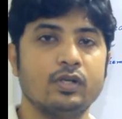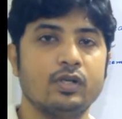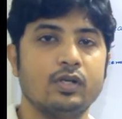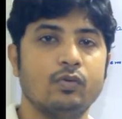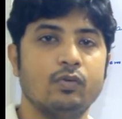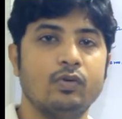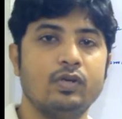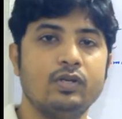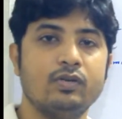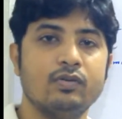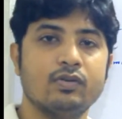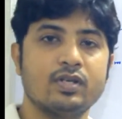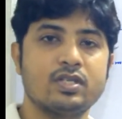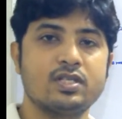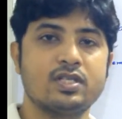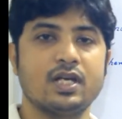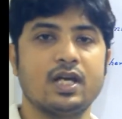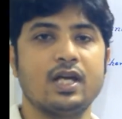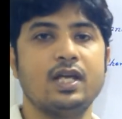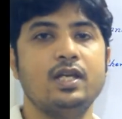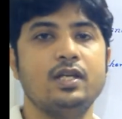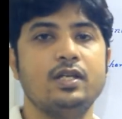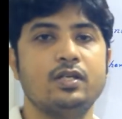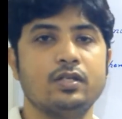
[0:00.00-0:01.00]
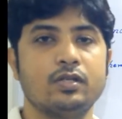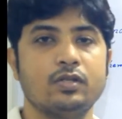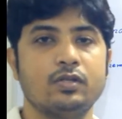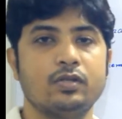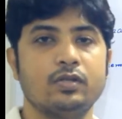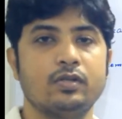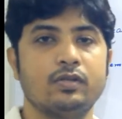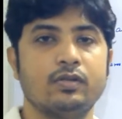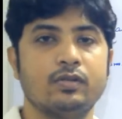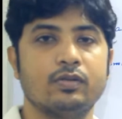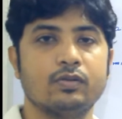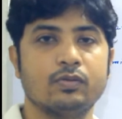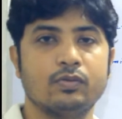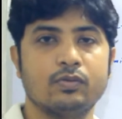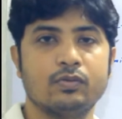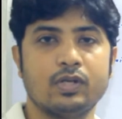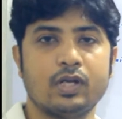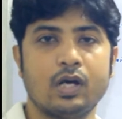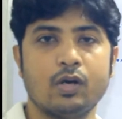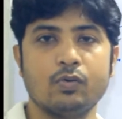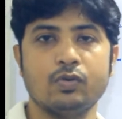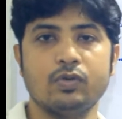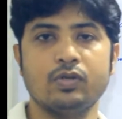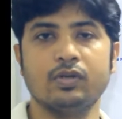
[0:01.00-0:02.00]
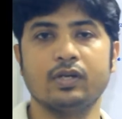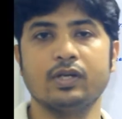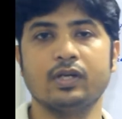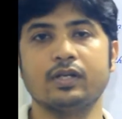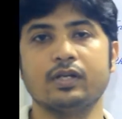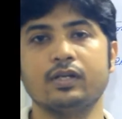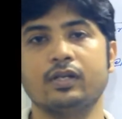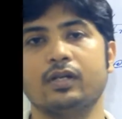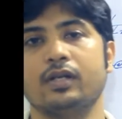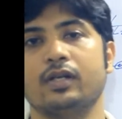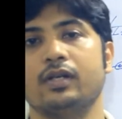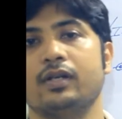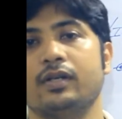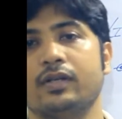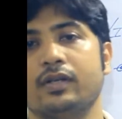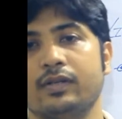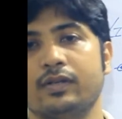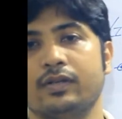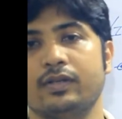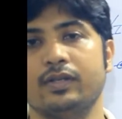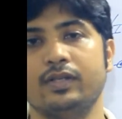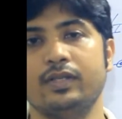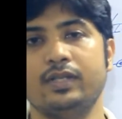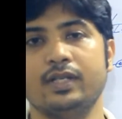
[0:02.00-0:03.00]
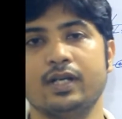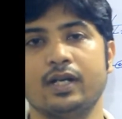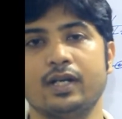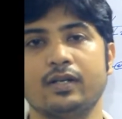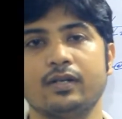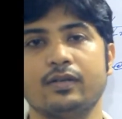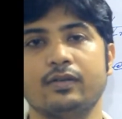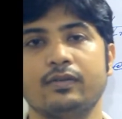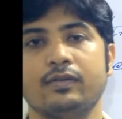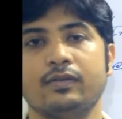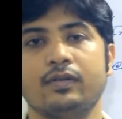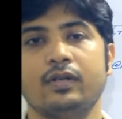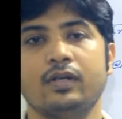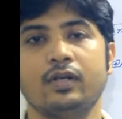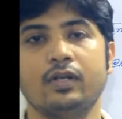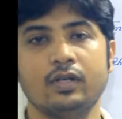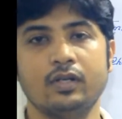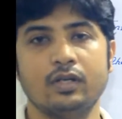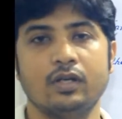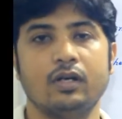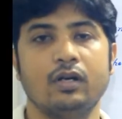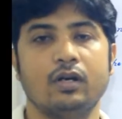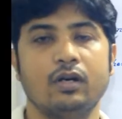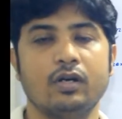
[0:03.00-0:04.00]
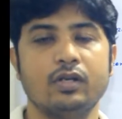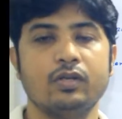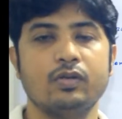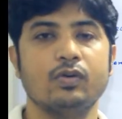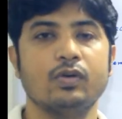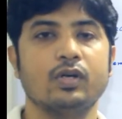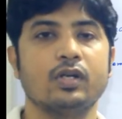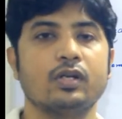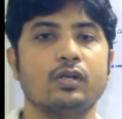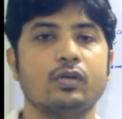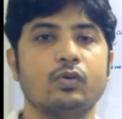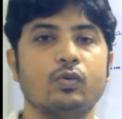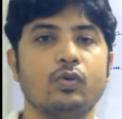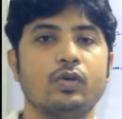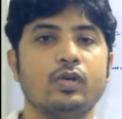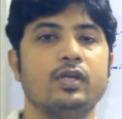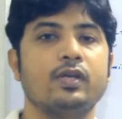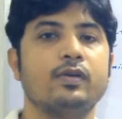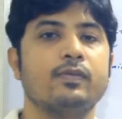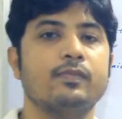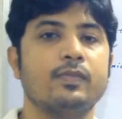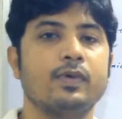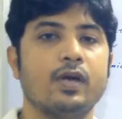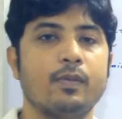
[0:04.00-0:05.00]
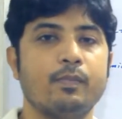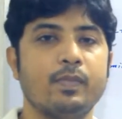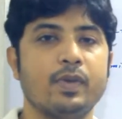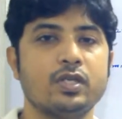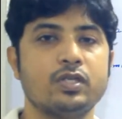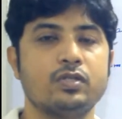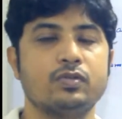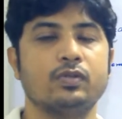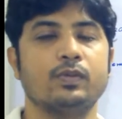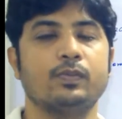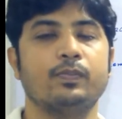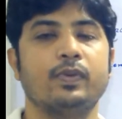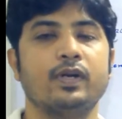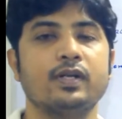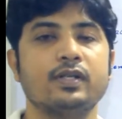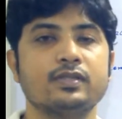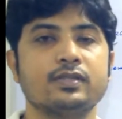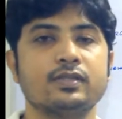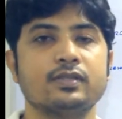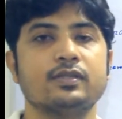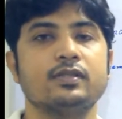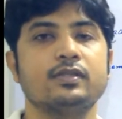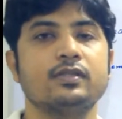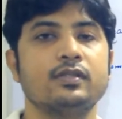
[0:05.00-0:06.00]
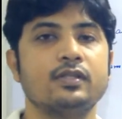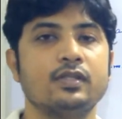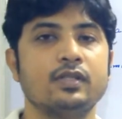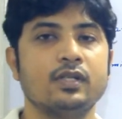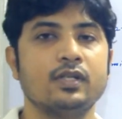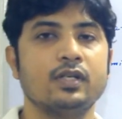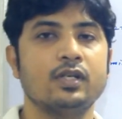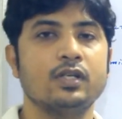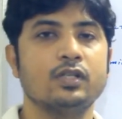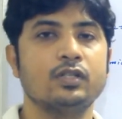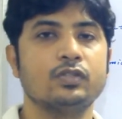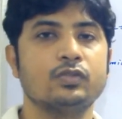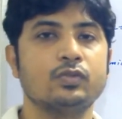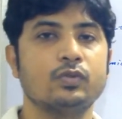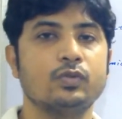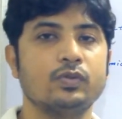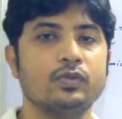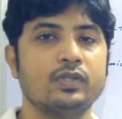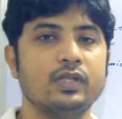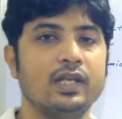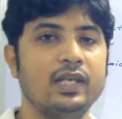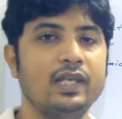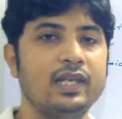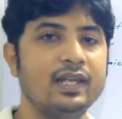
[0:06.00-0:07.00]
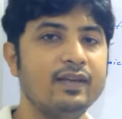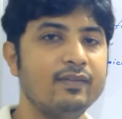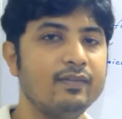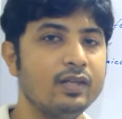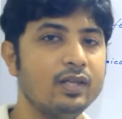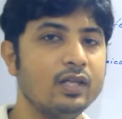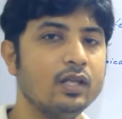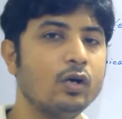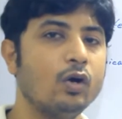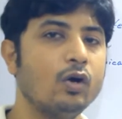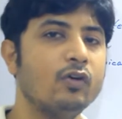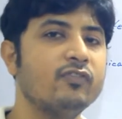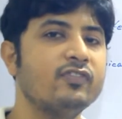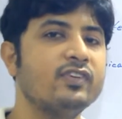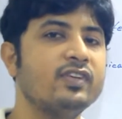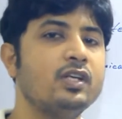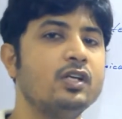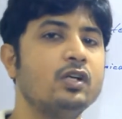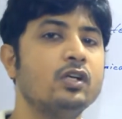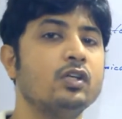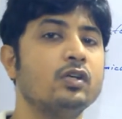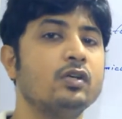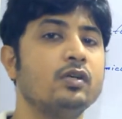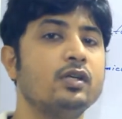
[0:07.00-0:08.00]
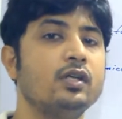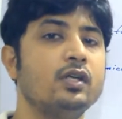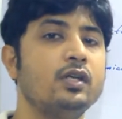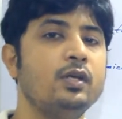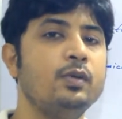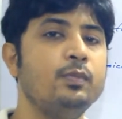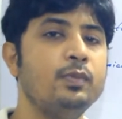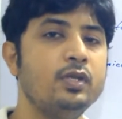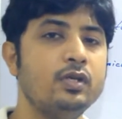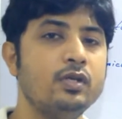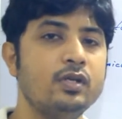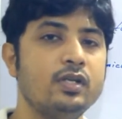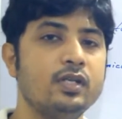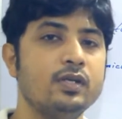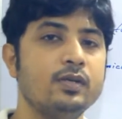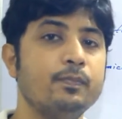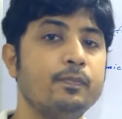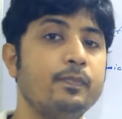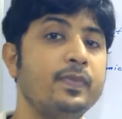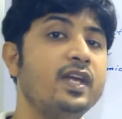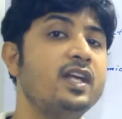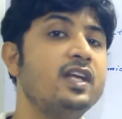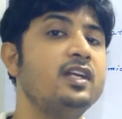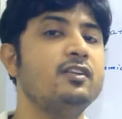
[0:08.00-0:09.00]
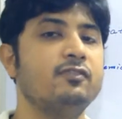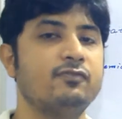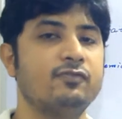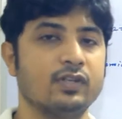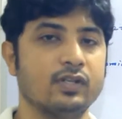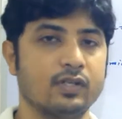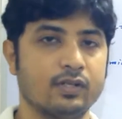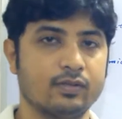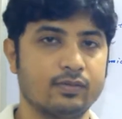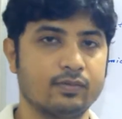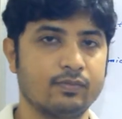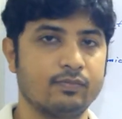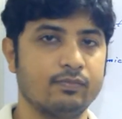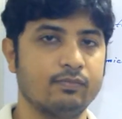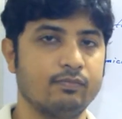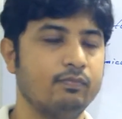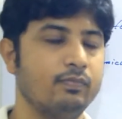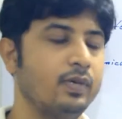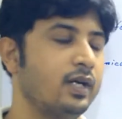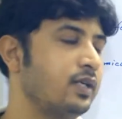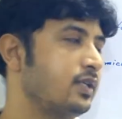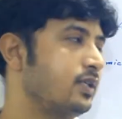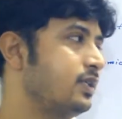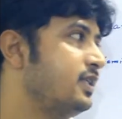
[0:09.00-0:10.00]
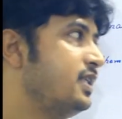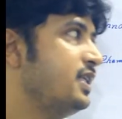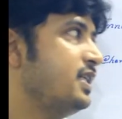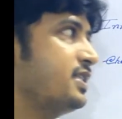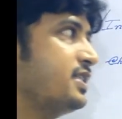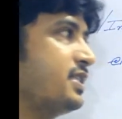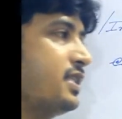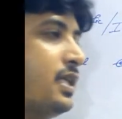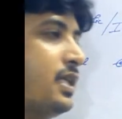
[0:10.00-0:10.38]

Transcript: when you are a child, though now you are young, or you are growing a mature person. So the level of immunity may differ, but this